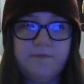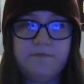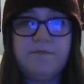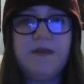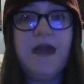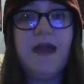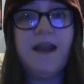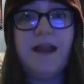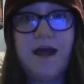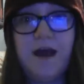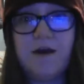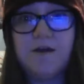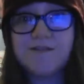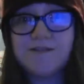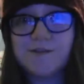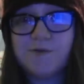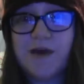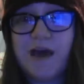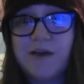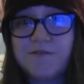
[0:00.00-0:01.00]
And I
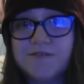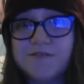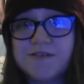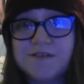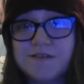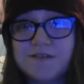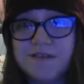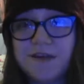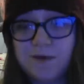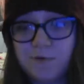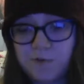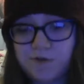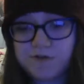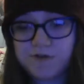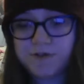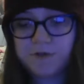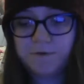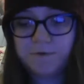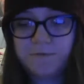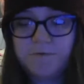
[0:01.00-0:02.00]
also have seen that one
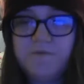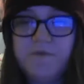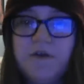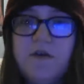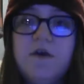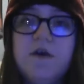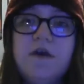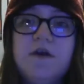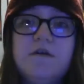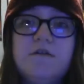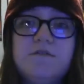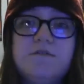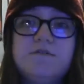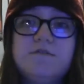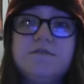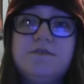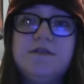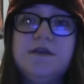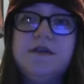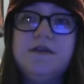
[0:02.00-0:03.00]
too.
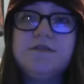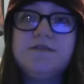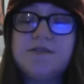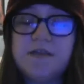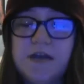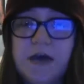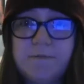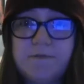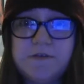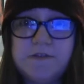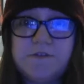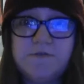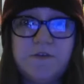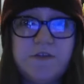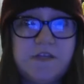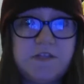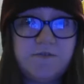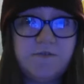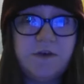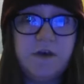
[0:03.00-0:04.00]
The synopsis for
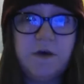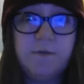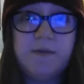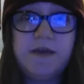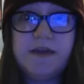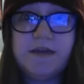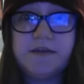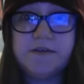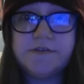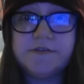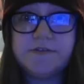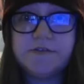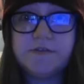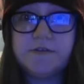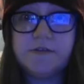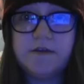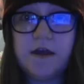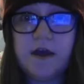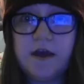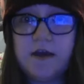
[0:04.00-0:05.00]
this film is
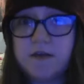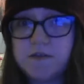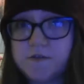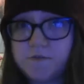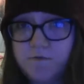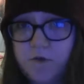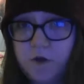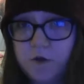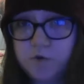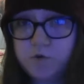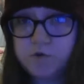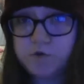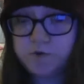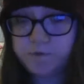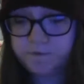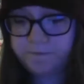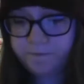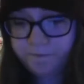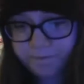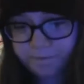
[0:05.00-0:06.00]
as follows.
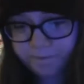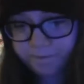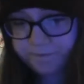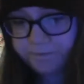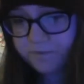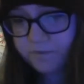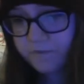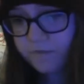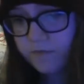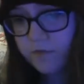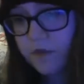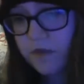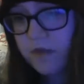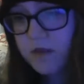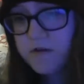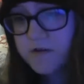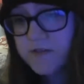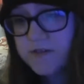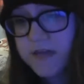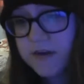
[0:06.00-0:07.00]

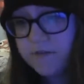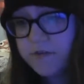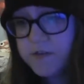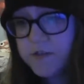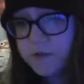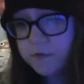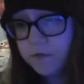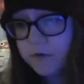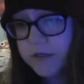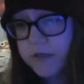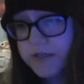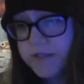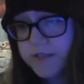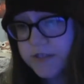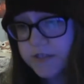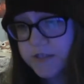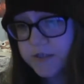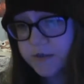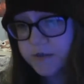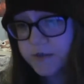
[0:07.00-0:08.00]
Seven sorority
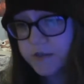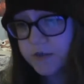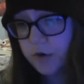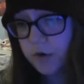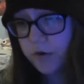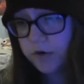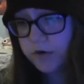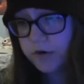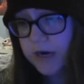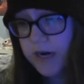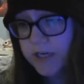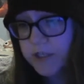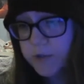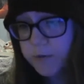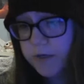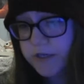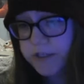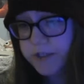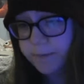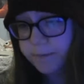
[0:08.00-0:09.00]
sisters throw a
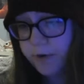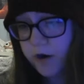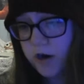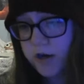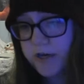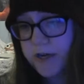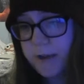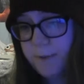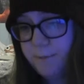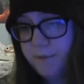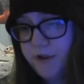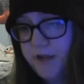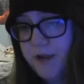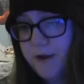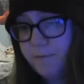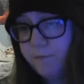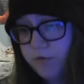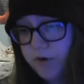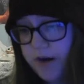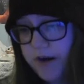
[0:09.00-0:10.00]
graduation party and play
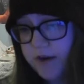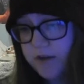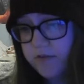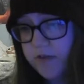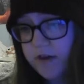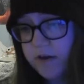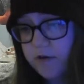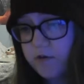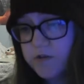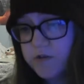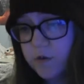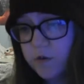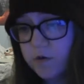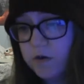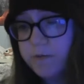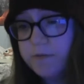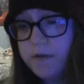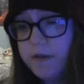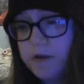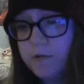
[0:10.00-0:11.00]
a prank that goes
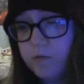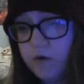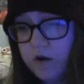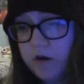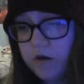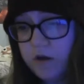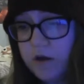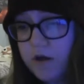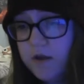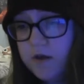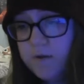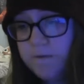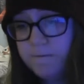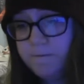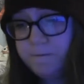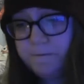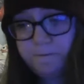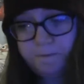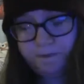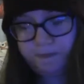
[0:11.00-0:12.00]
horribly wrong.
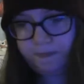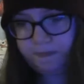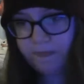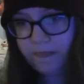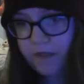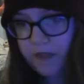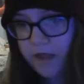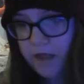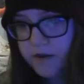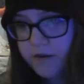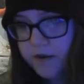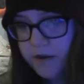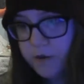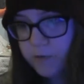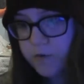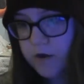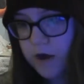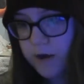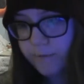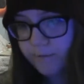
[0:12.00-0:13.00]

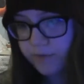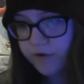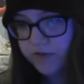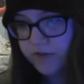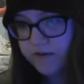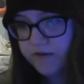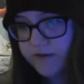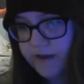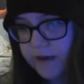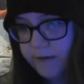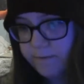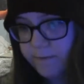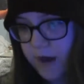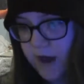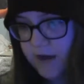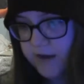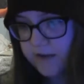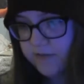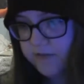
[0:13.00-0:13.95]
Ending up with a dead body,